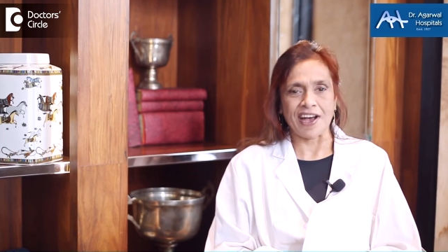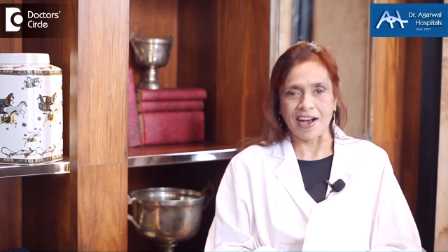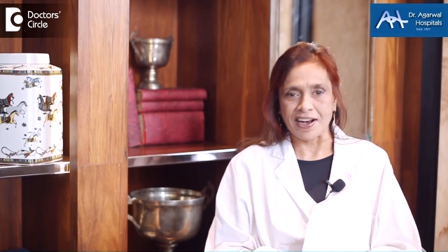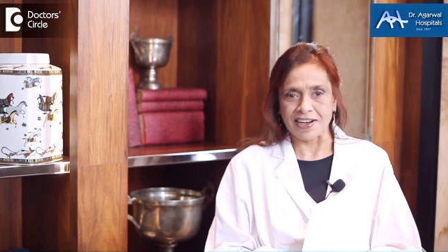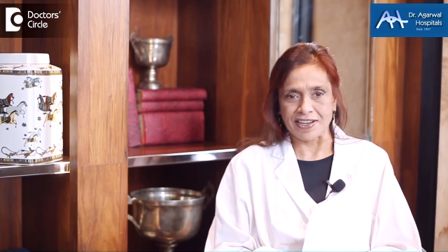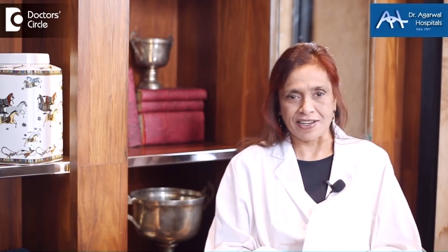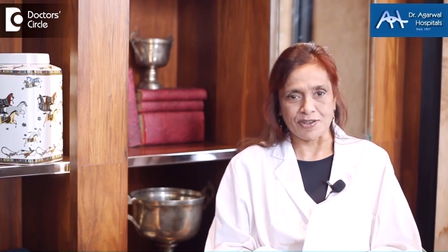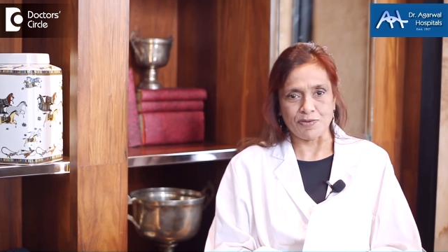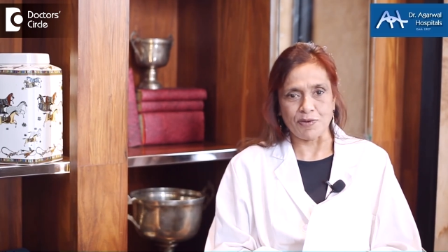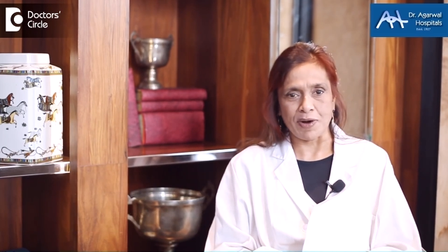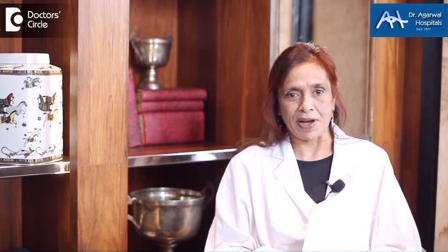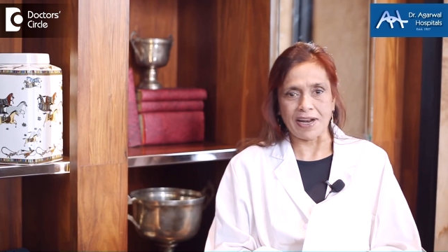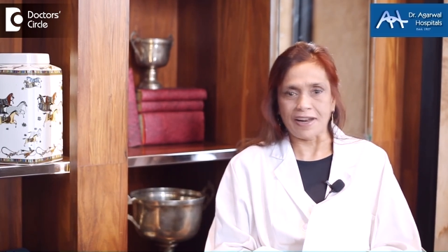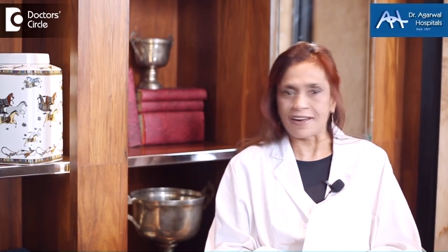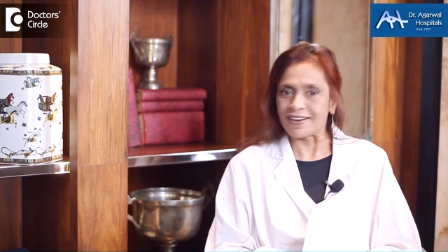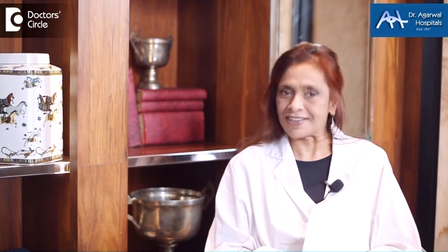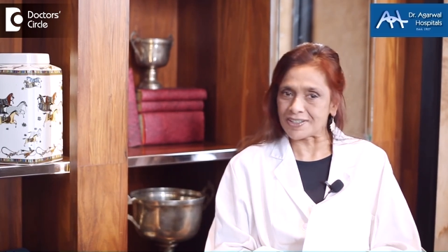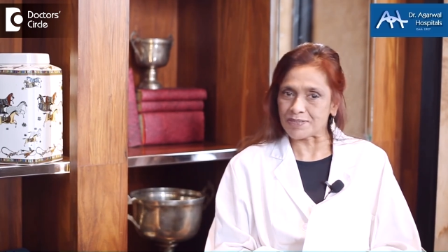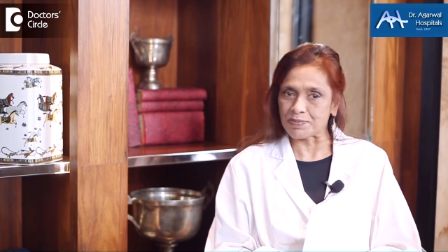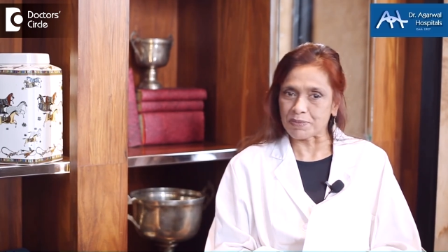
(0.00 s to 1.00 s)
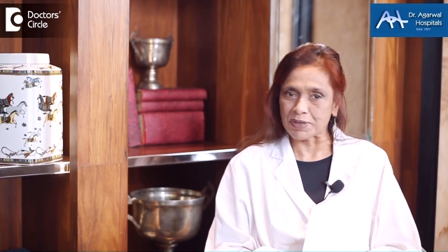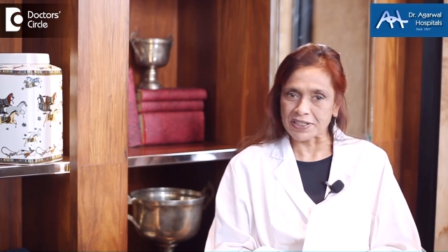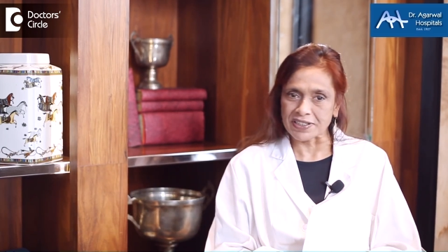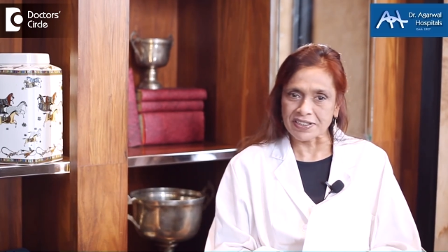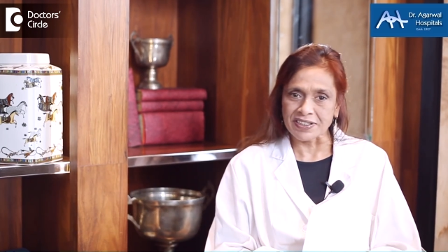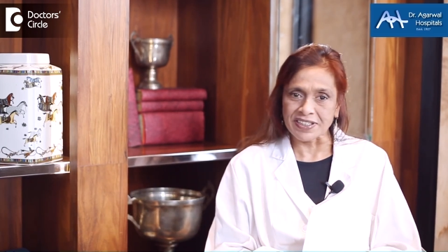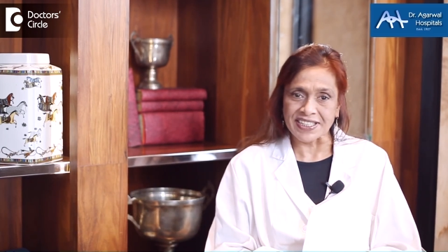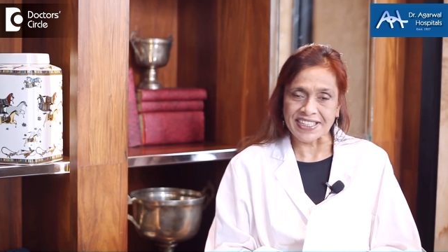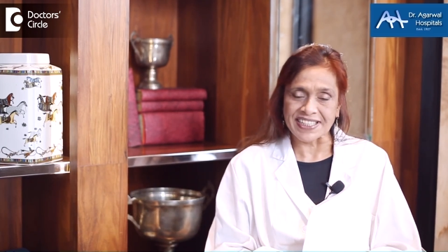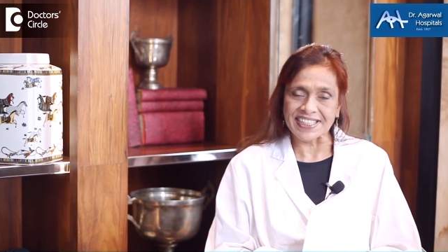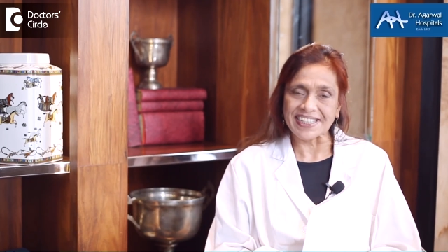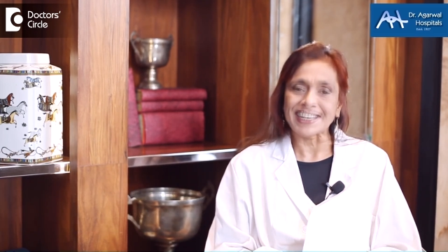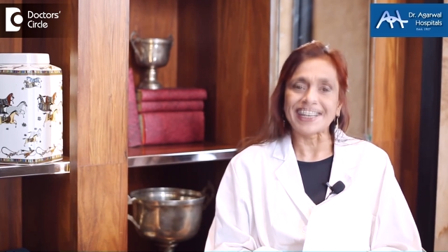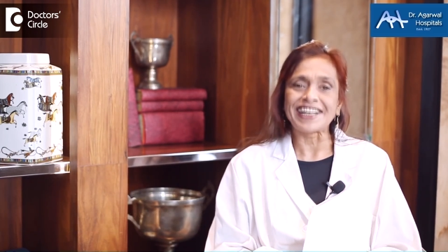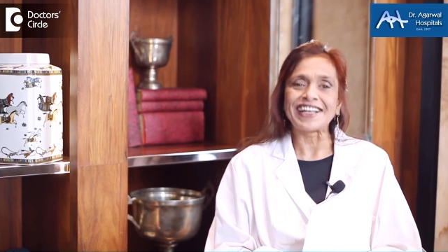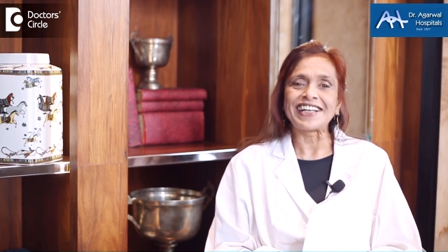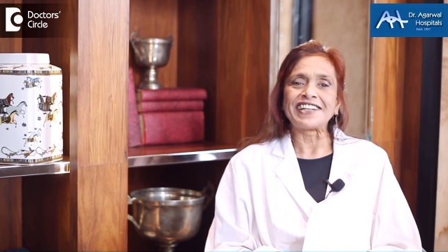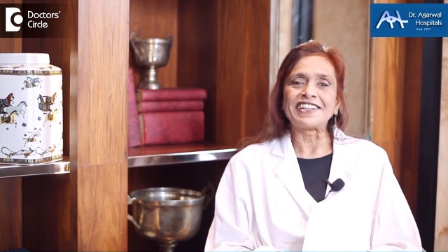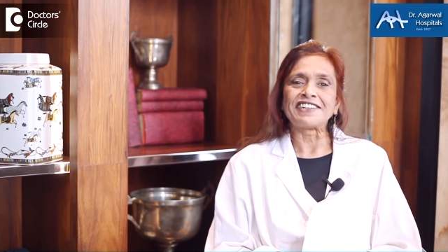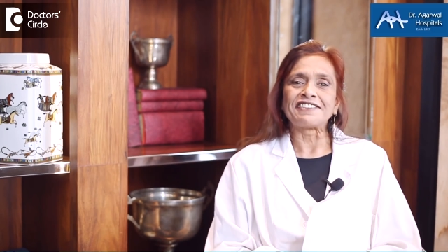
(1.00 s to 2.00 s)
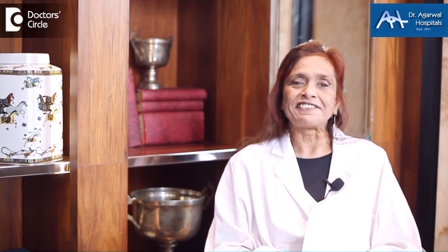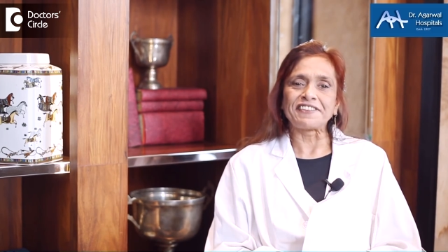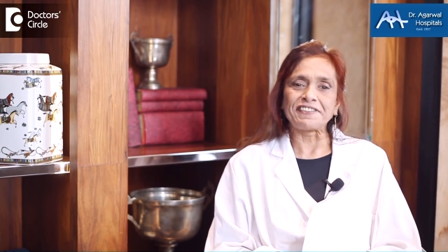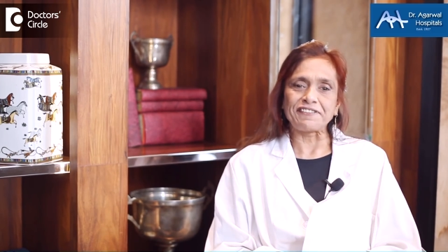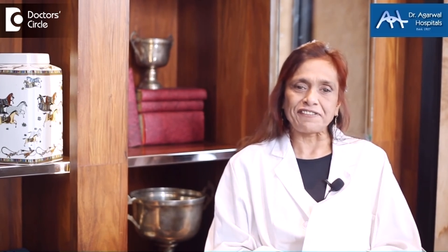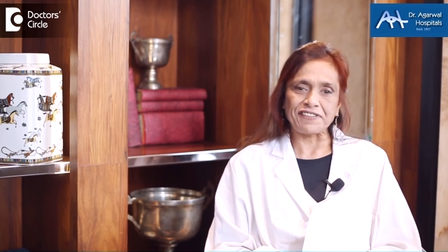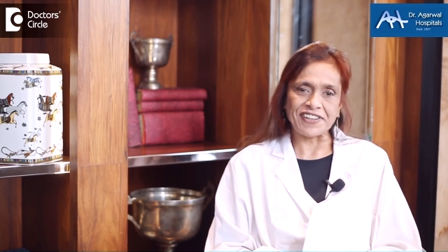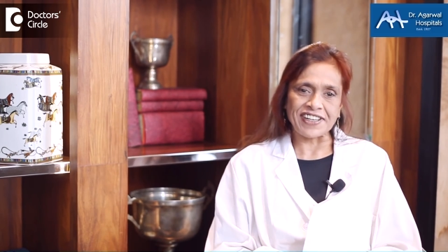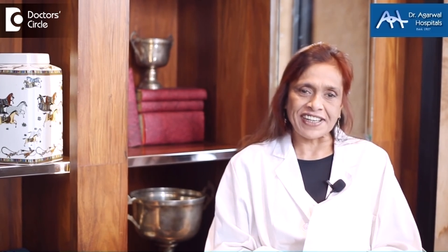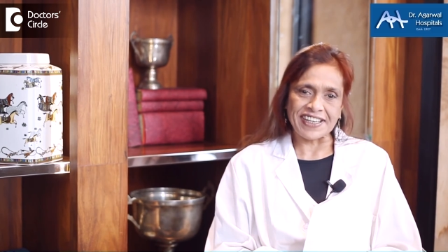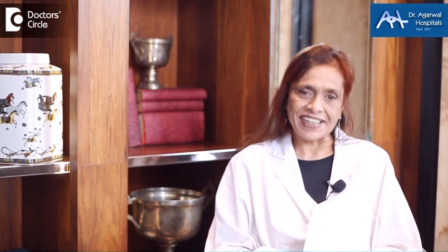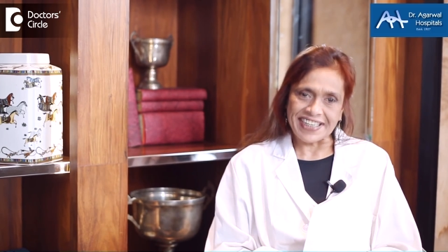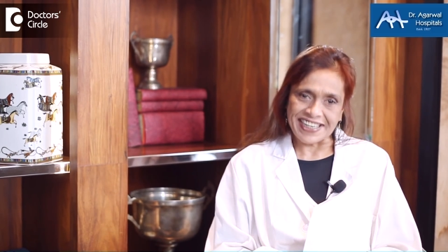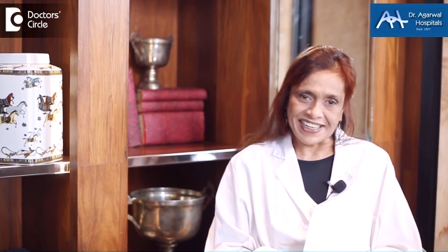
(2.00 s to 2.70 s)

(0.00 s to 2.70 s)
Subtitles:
Agarwal Hospitals, 15